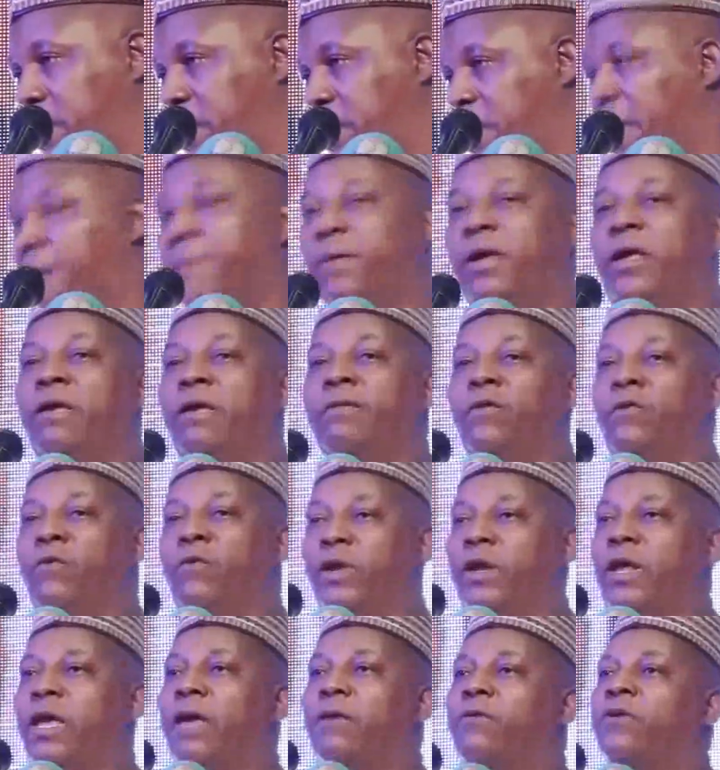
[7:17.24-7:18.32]
But even
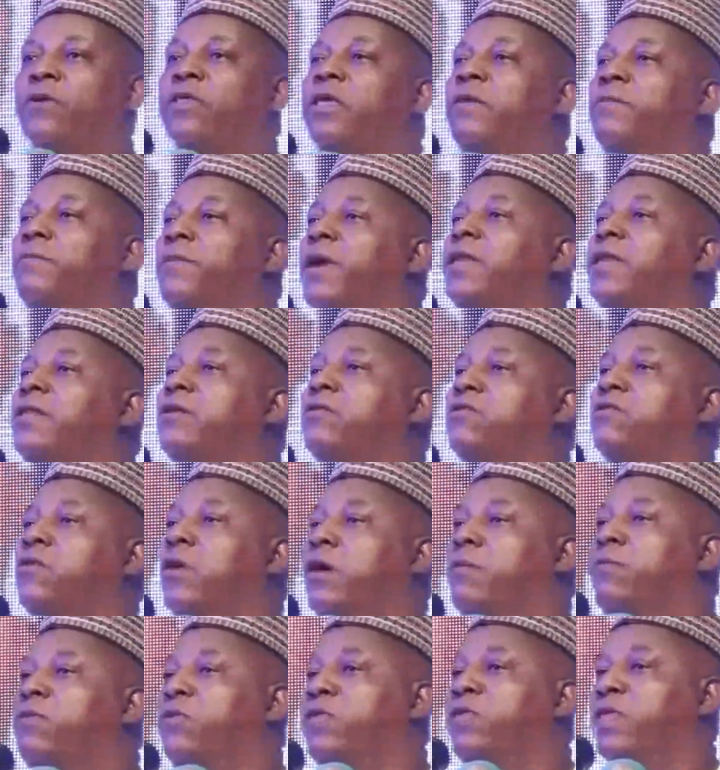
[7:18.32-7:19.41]
when I was invited to
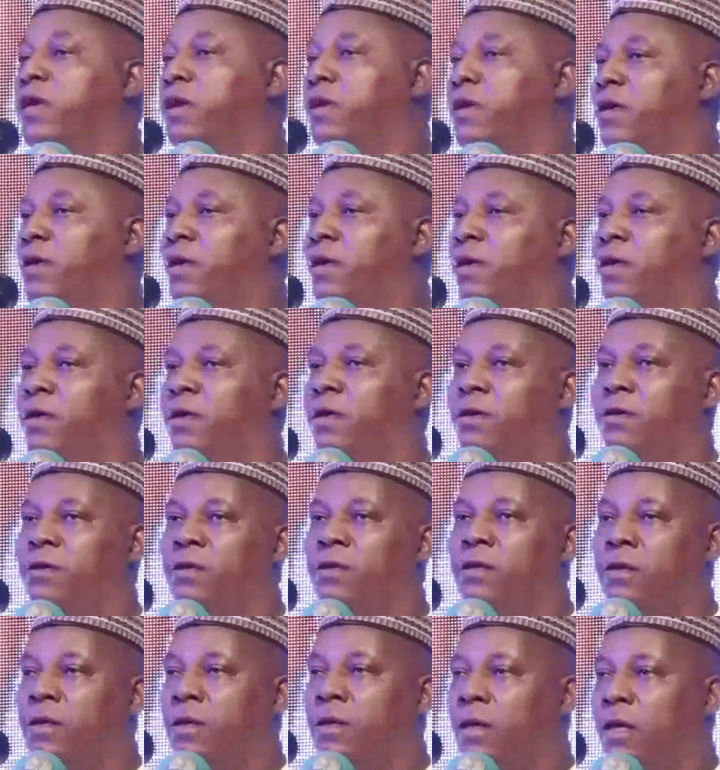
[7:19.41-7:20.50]
Abuja,
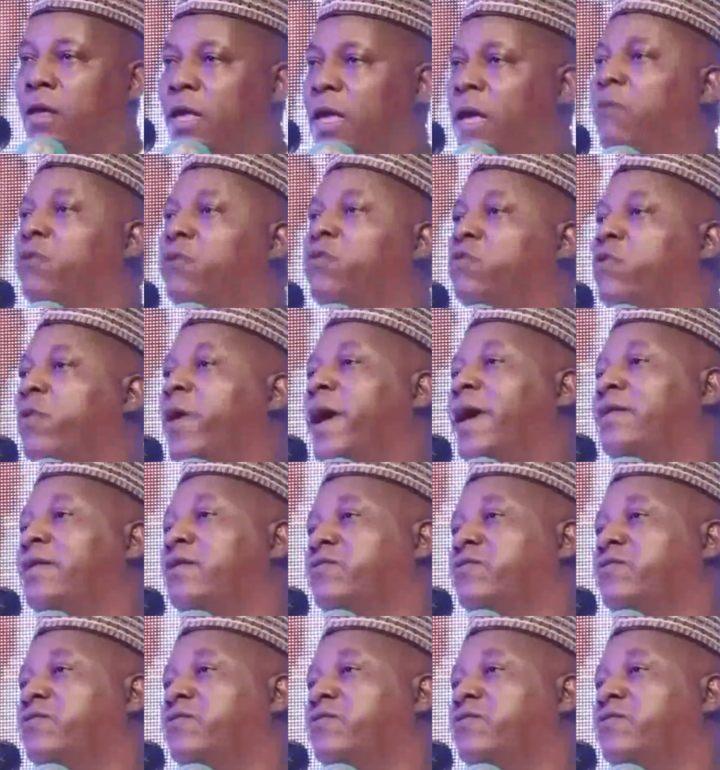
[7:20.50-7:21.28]
I was quite